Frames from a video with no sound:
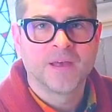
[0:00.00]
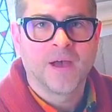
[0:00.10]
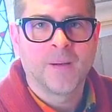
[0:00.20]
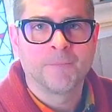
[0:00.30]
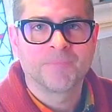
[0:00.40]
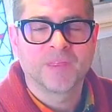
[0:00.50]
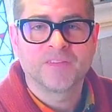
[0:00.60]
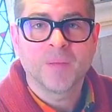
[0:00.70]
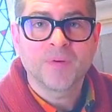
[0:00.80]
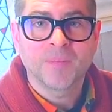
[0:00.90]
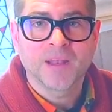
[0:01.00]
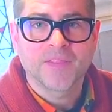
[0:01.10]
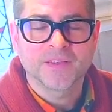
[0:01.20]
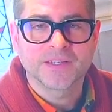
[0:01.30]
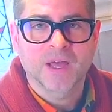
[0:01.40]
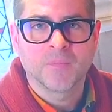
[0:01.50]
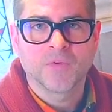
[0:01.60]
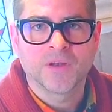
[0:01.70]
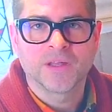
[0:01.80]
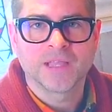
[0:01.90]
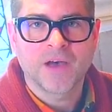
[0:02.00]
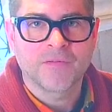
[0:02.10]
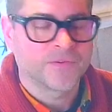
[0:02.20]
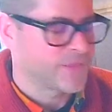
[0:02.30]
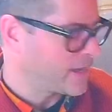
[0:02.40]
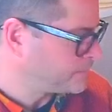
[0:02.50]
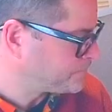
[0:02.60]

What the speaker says: the temperament at the time wouldn't allow for that.